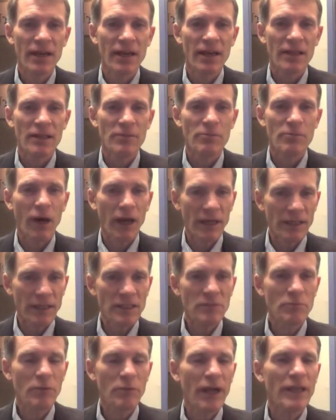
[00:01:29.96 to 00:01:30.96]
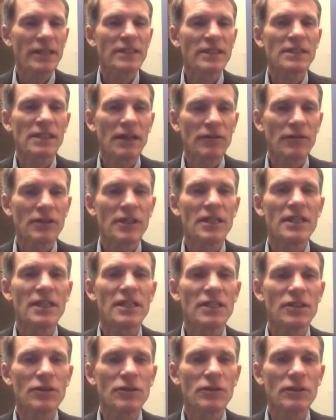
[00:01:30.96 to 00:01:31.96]
The product is branded
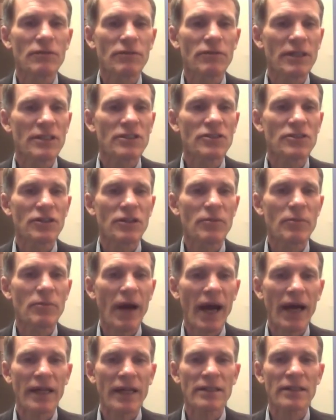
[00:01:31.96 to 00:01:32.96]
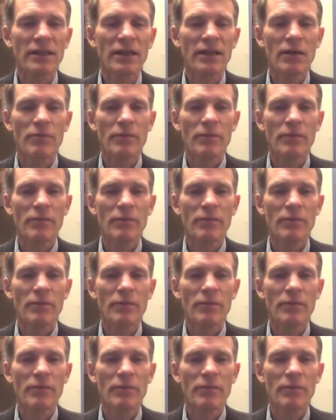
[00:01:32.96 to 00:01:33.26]
ClevrU and registered a patent